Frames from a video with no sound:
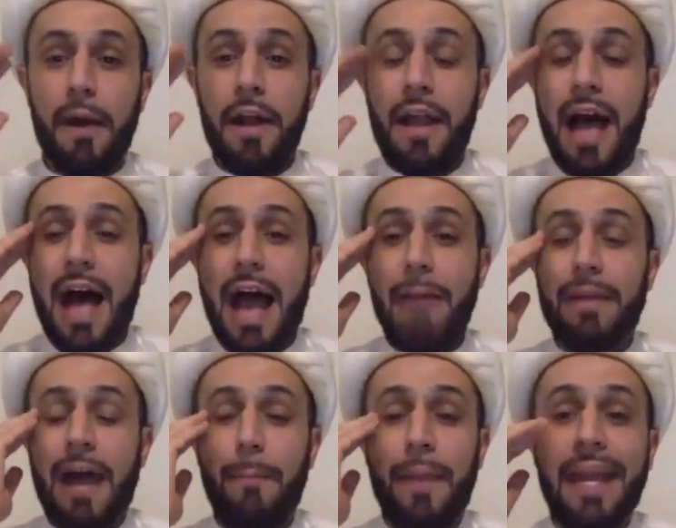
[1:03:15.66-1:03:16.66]
but
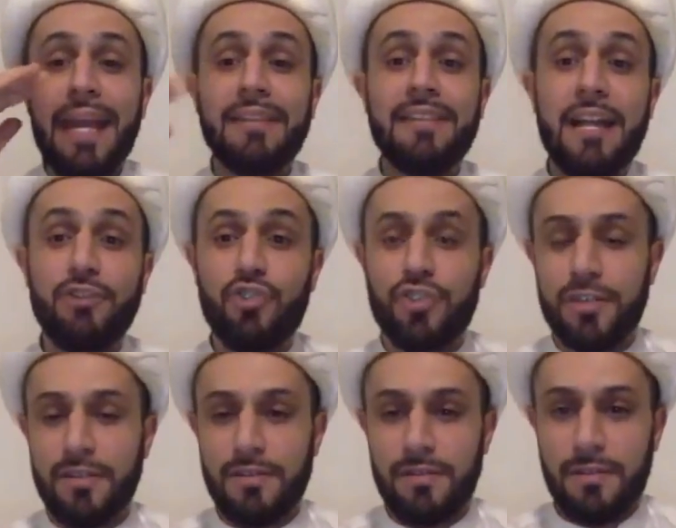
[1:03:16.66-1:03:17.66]
I'm not paying
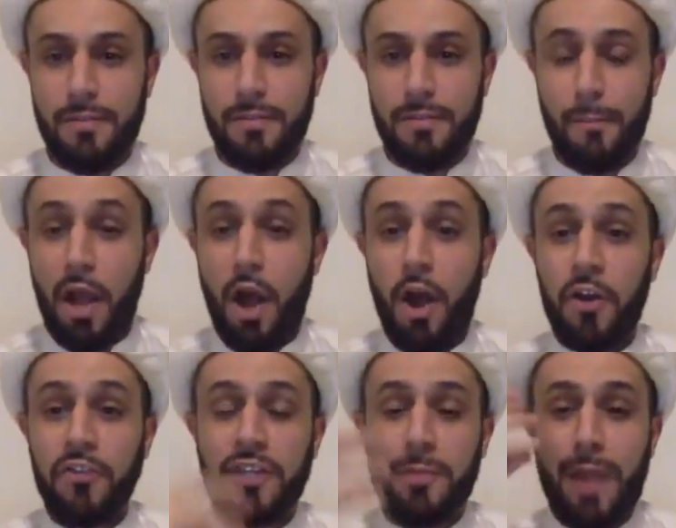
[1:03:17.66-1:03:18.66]
attention. My
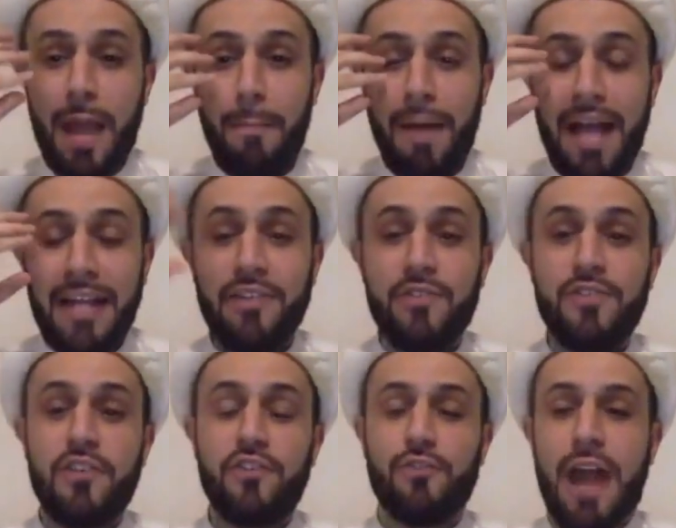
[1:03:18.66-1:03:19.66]
heart and my mind
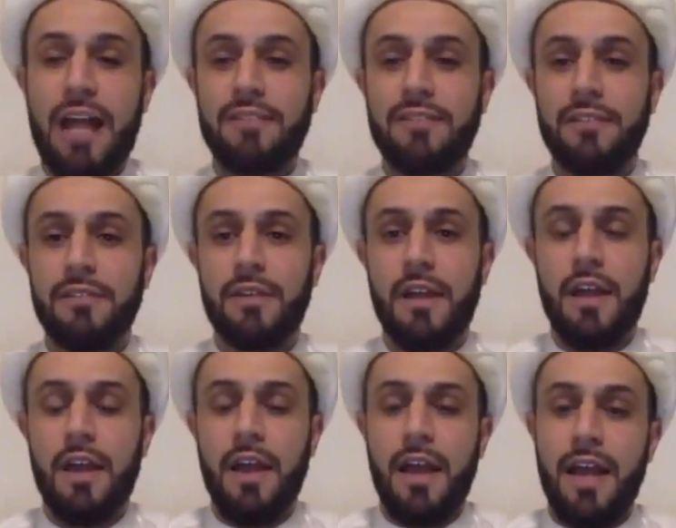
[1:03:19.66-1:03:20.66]
is distracted
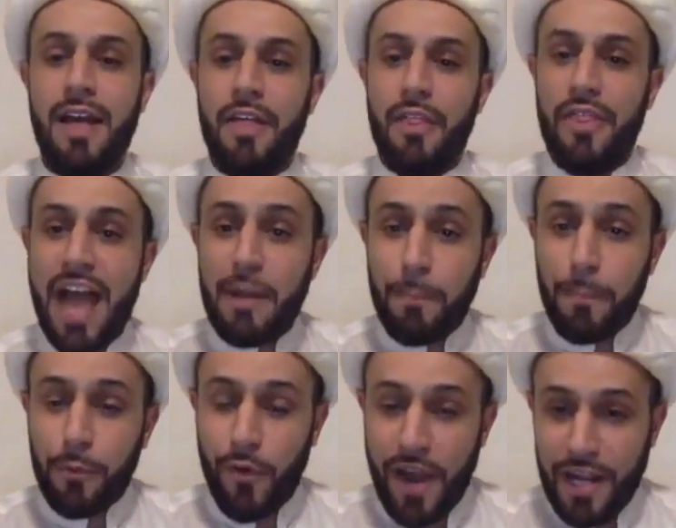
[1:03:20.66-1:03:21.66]
that
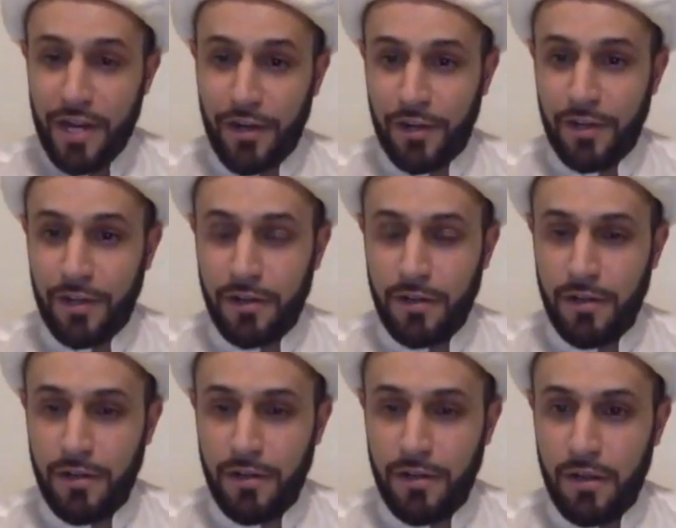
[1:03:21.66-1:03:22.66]
prayer
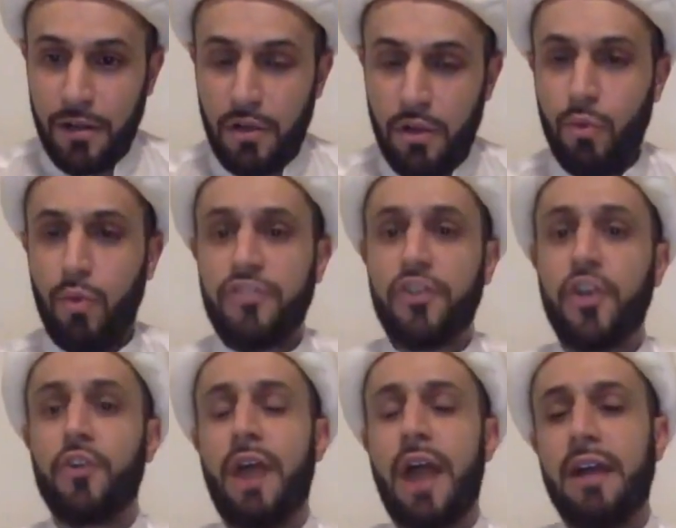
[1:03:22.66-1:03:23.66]
was
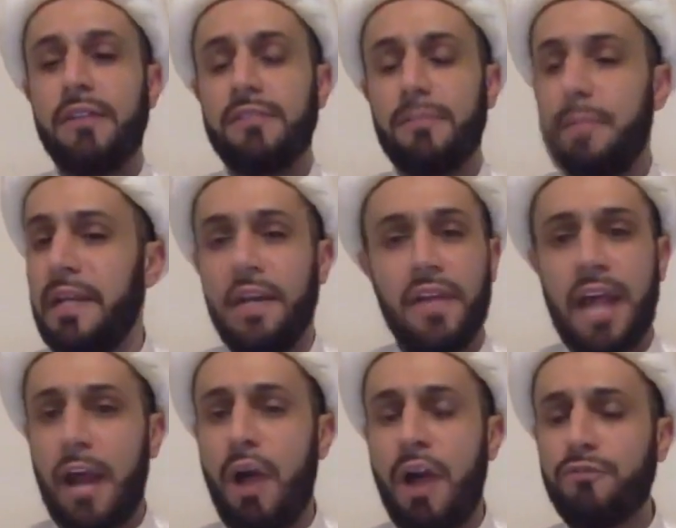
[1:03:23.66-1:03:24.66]
correct, meaning that I
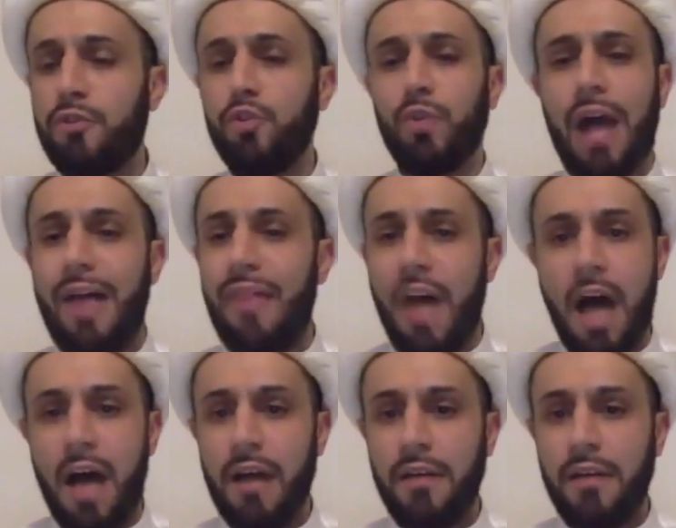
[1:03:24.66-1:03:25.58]
don't have to do qada.